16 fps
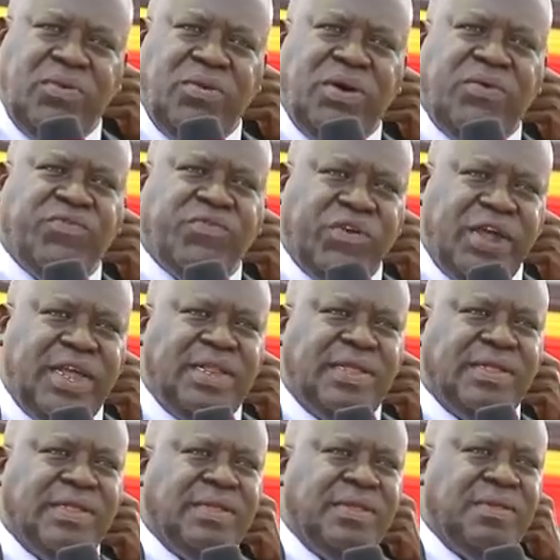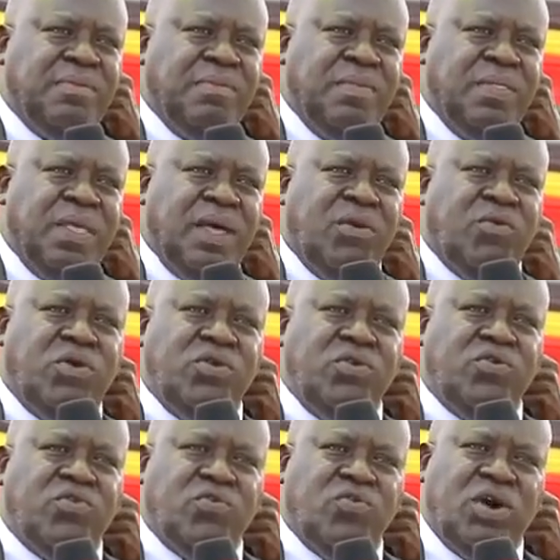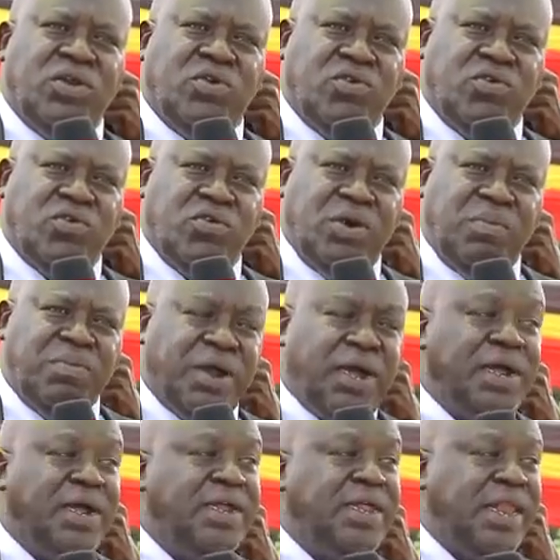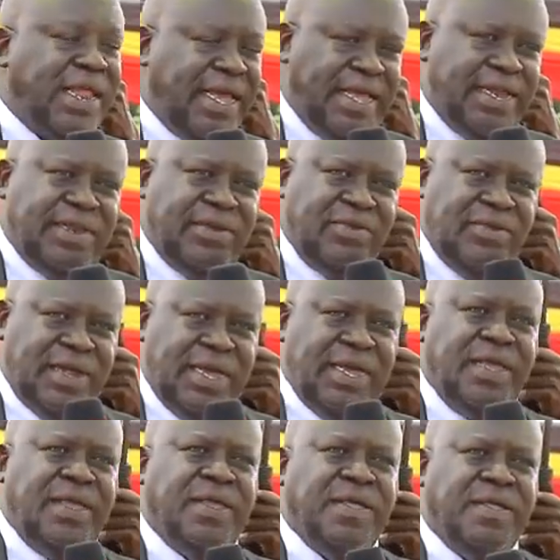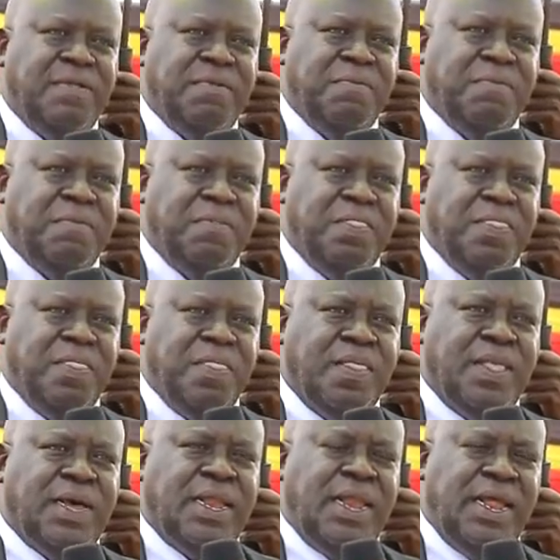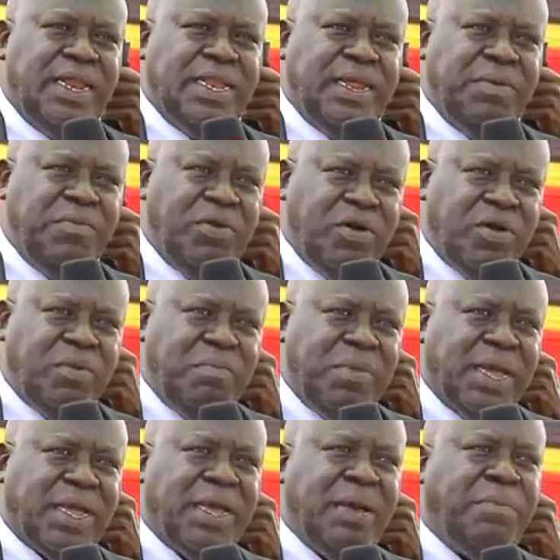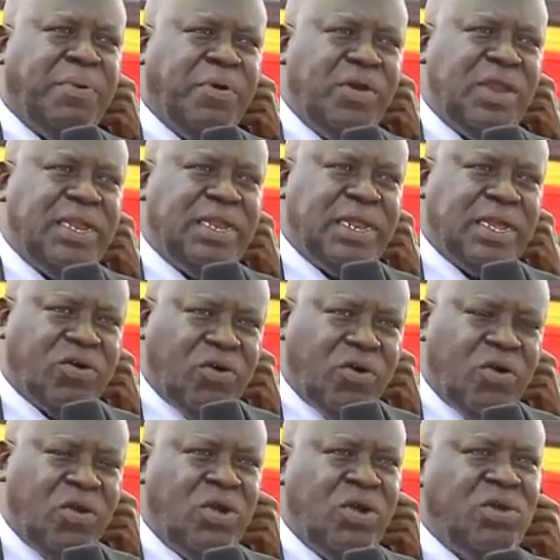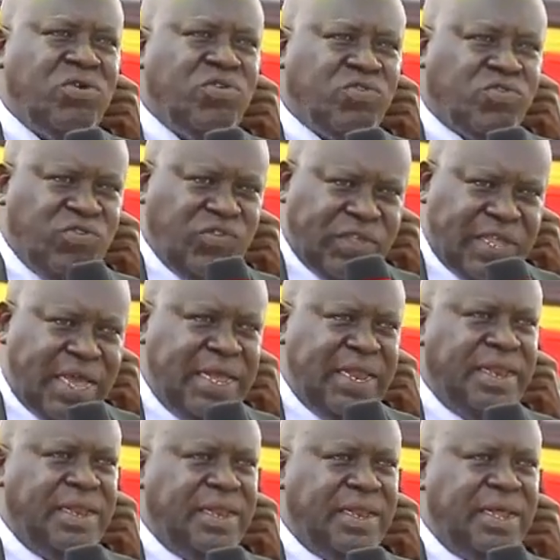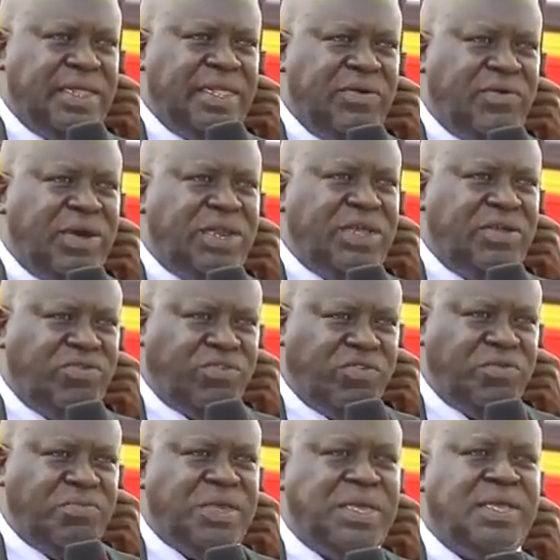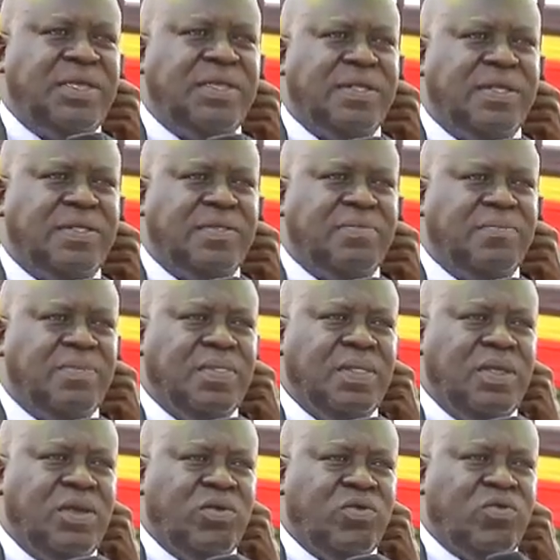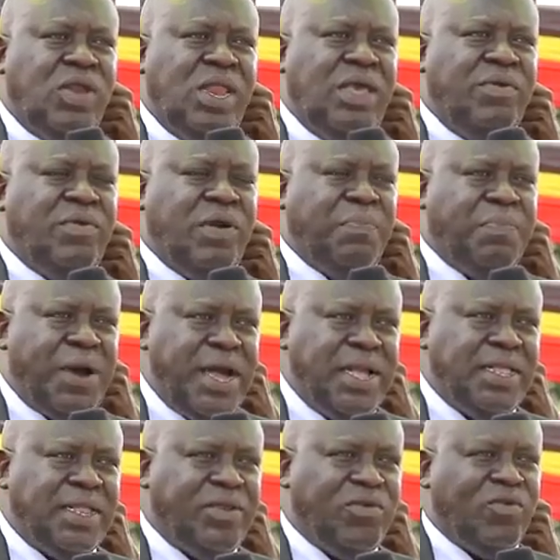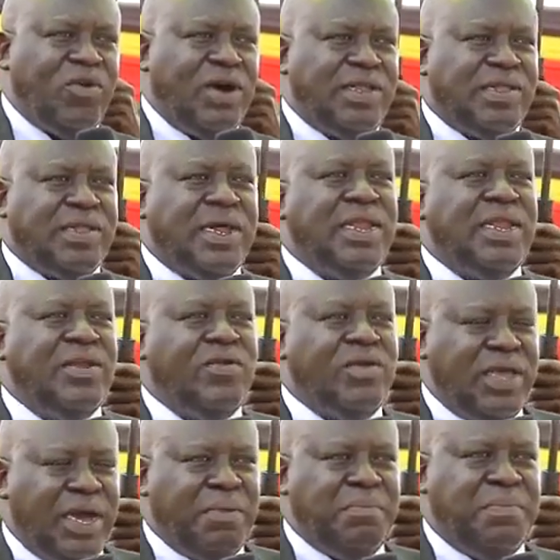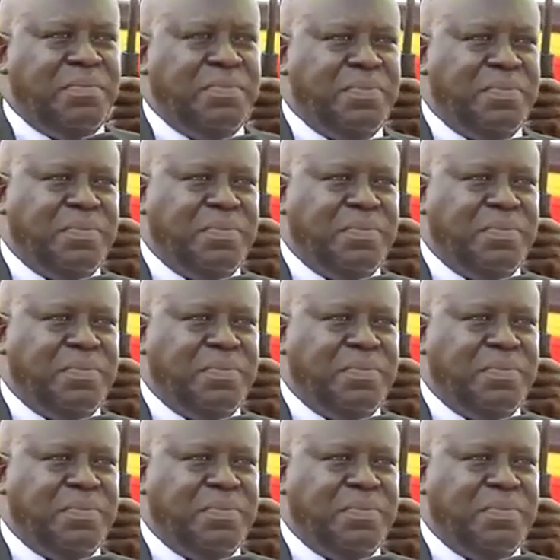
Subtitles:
We are friends. I want you to go and talk to your brother today, that let him not make a political suicide. That's the word he used to me. To leave a fight to go and stand in Uyam.